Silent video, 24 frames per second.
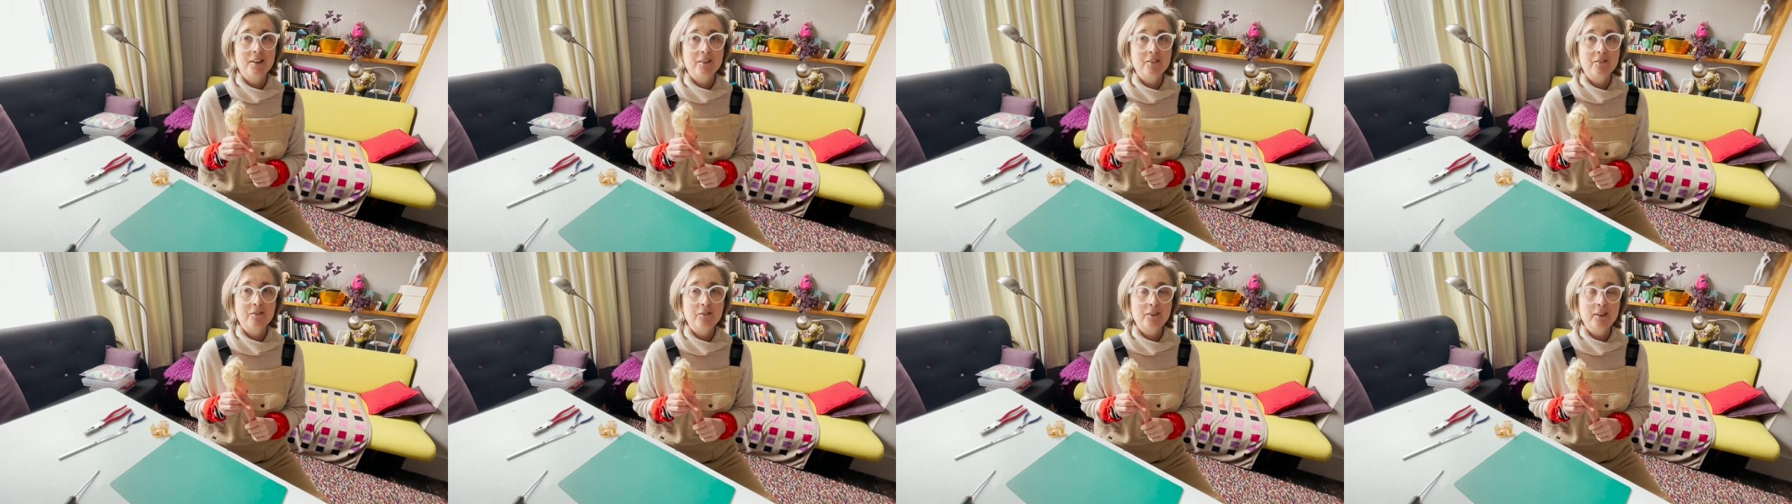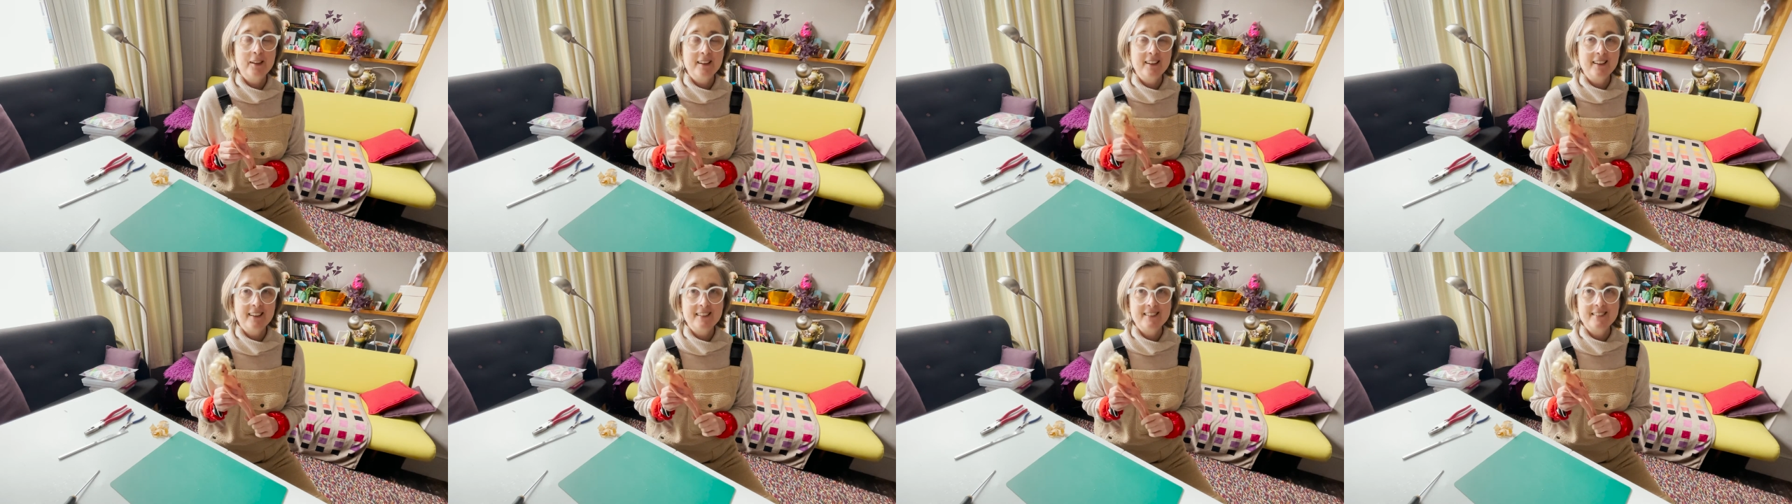really
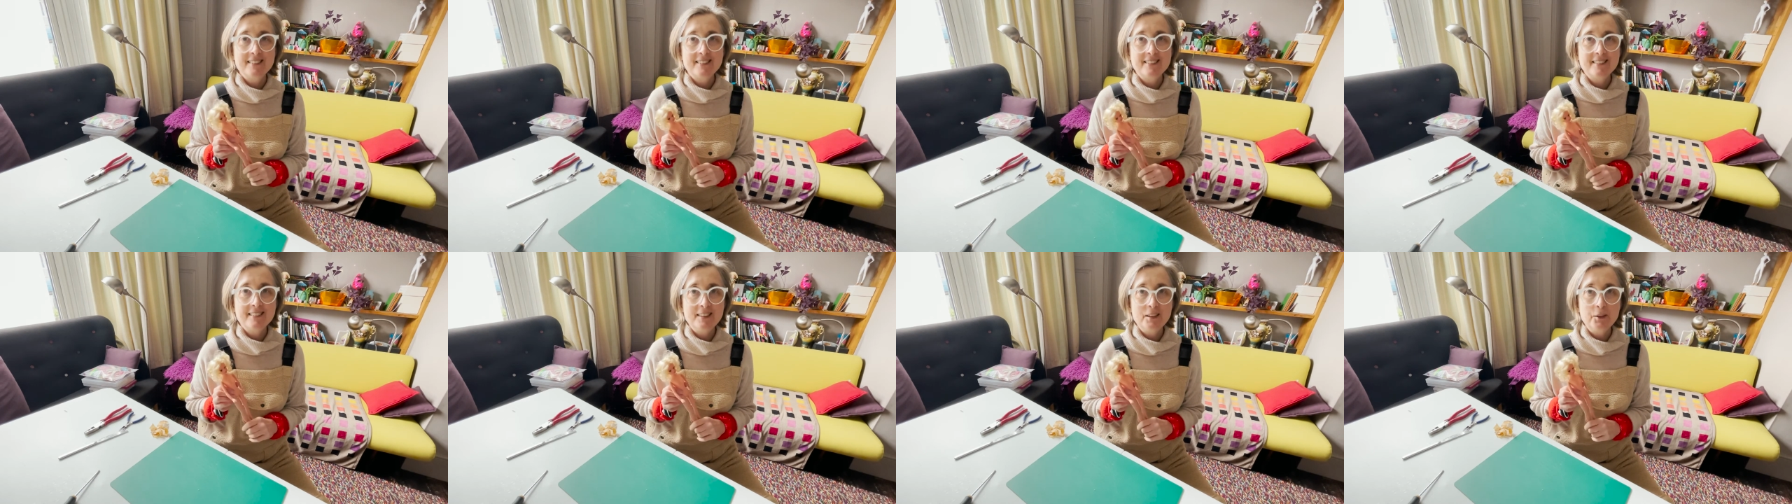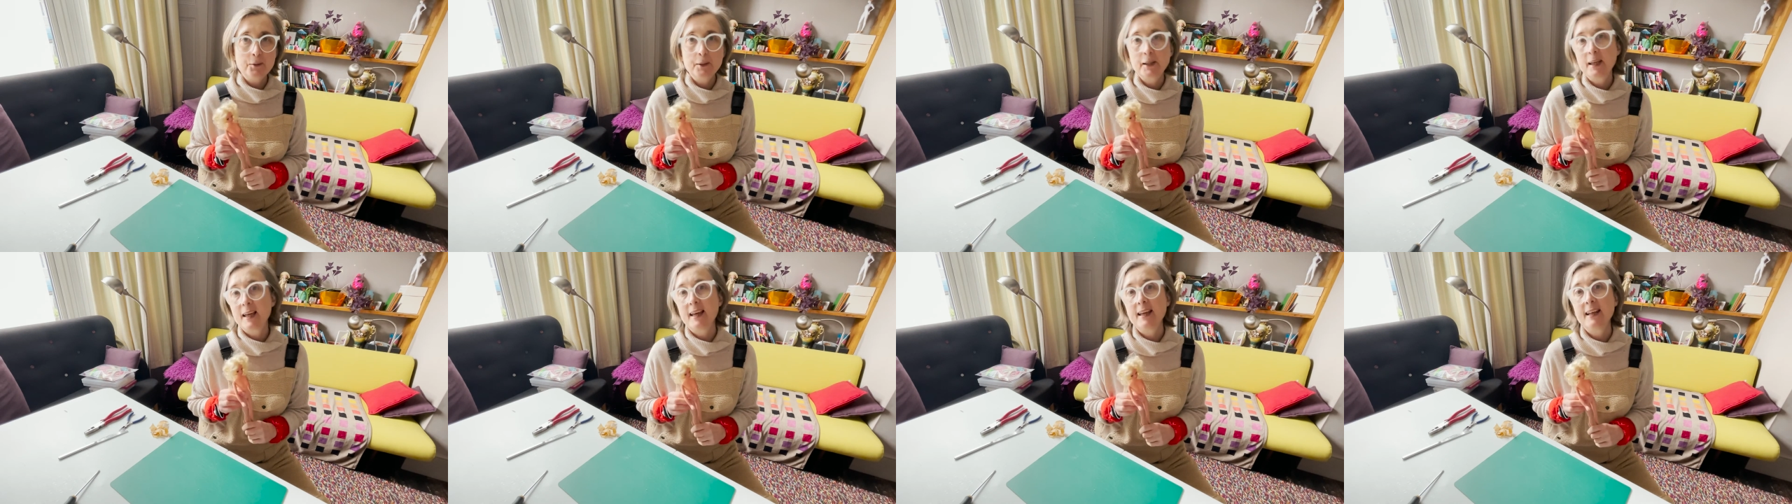nice to see you
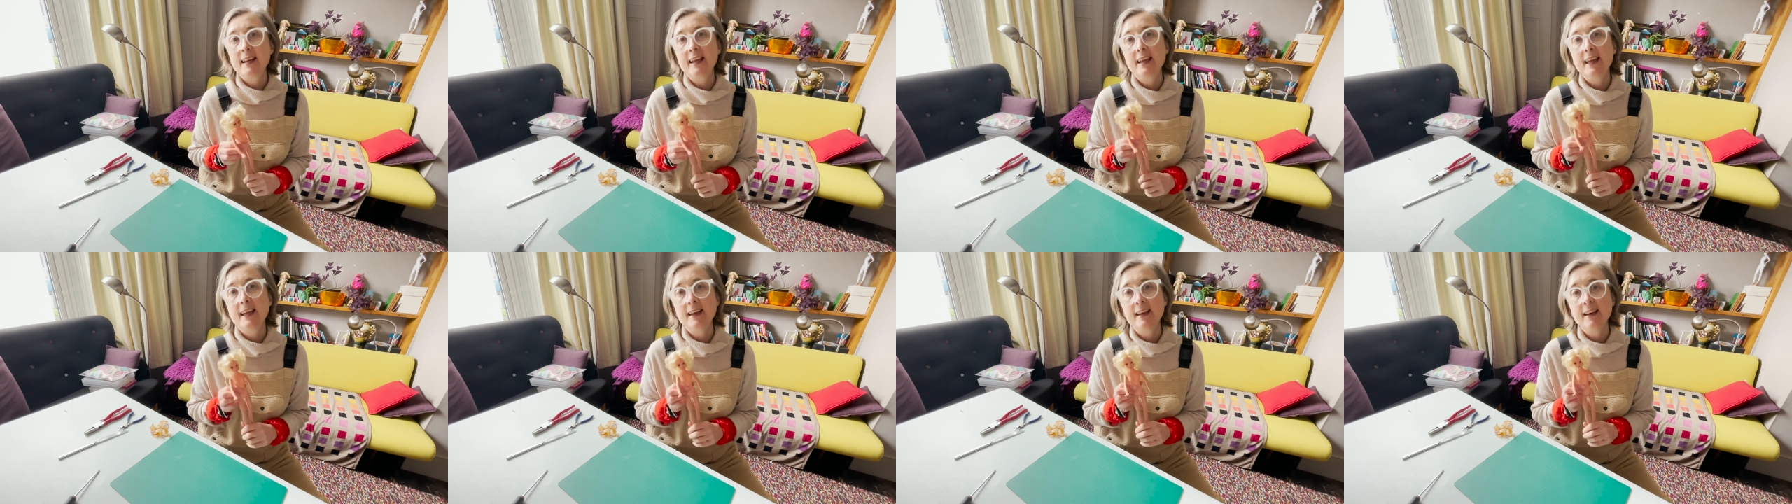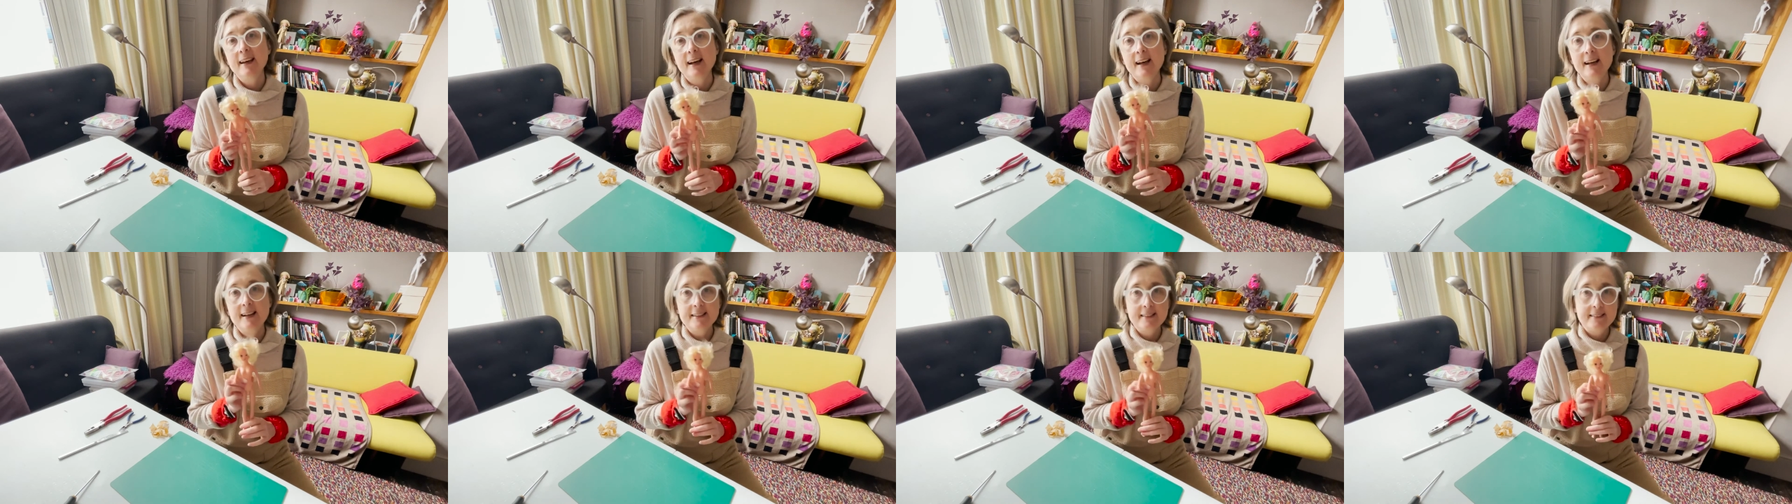again here,
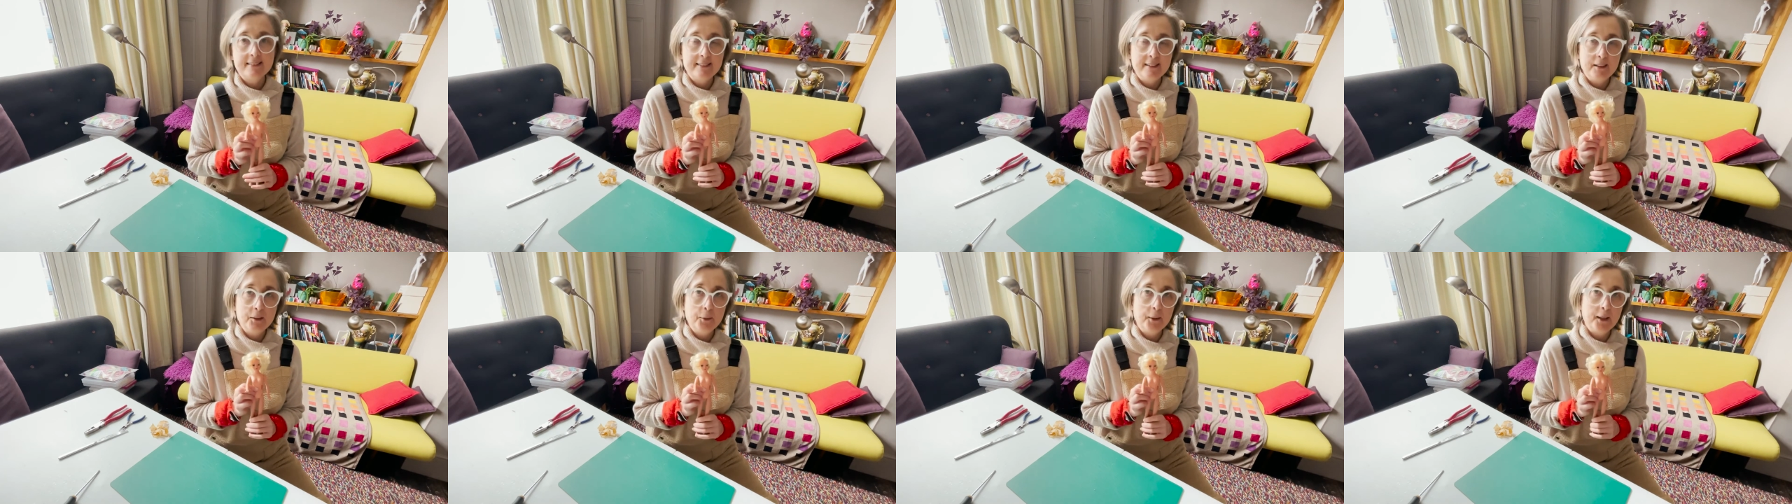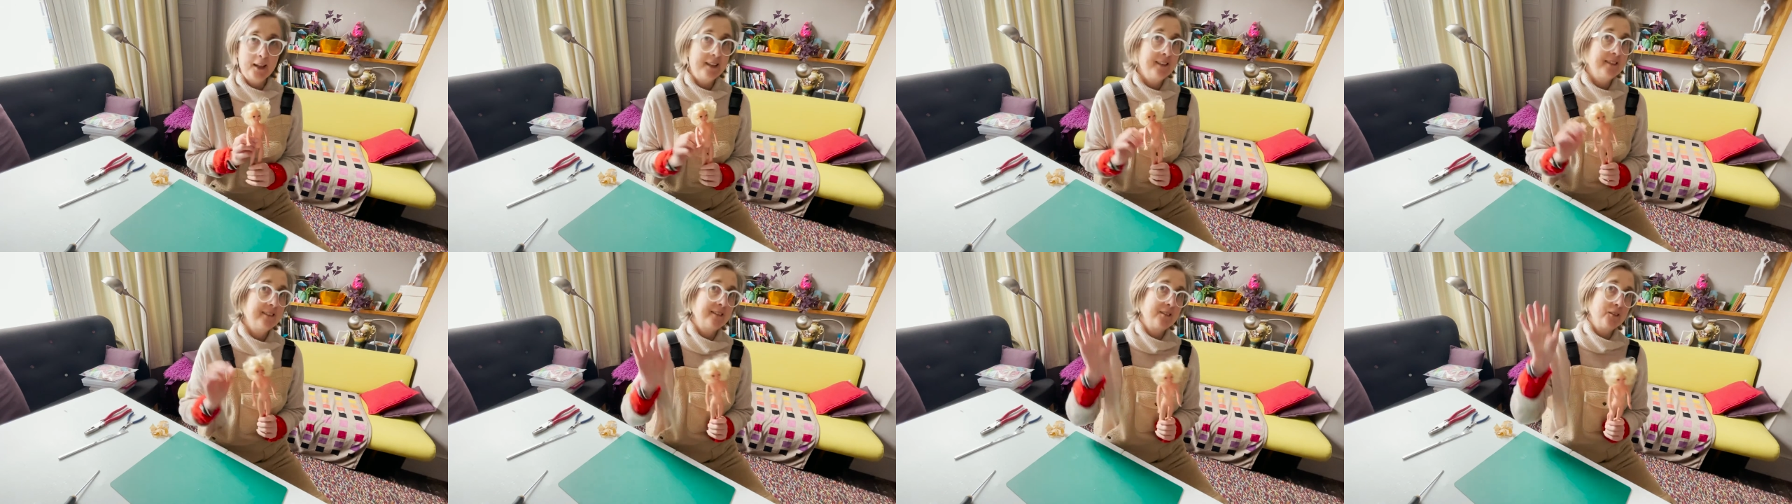and see you again
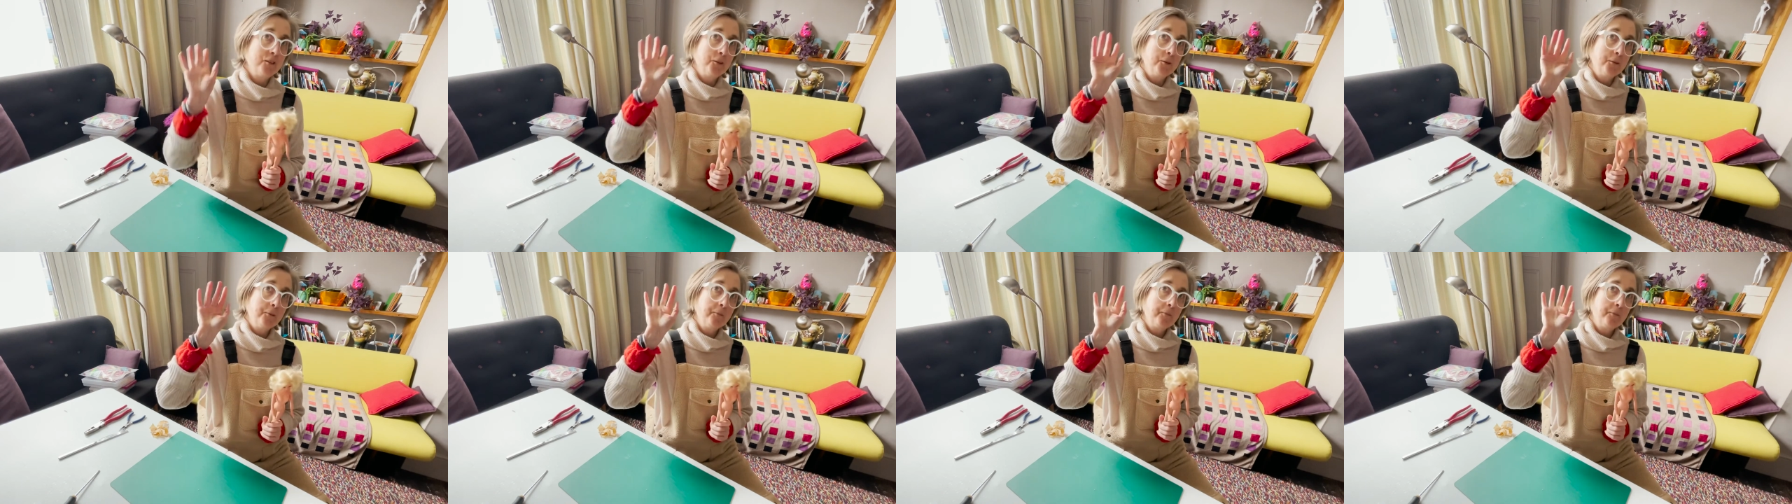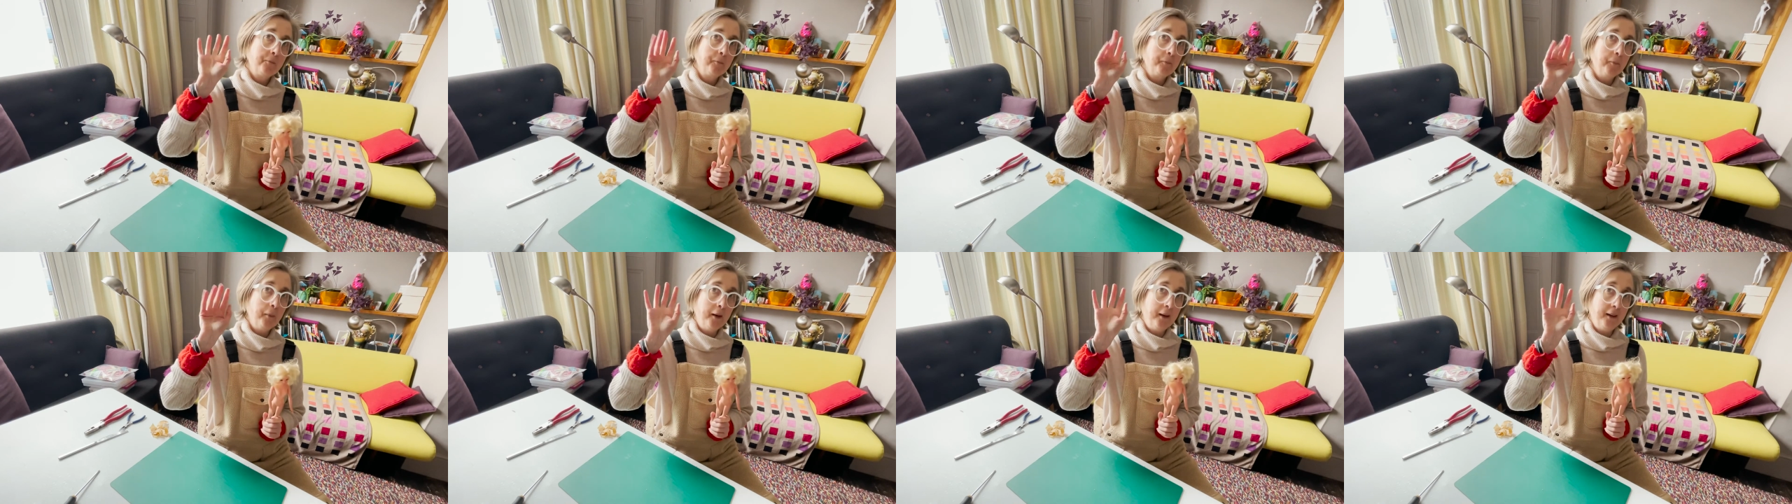soon.
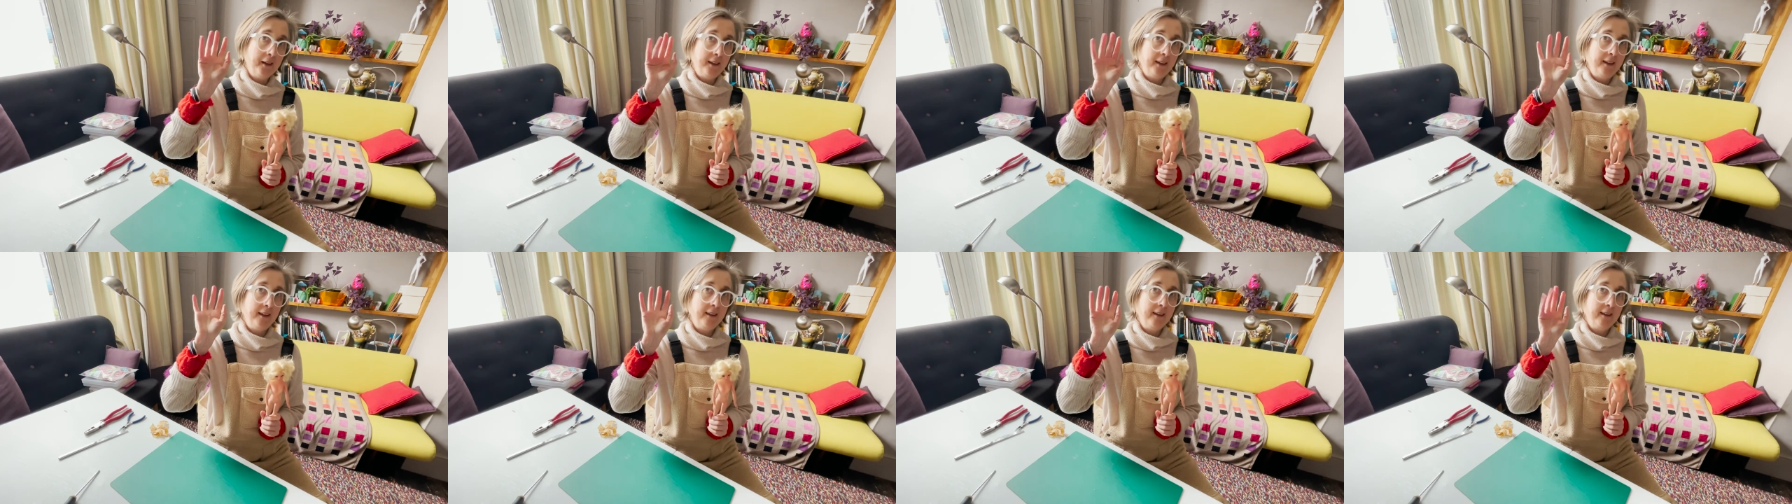Bye.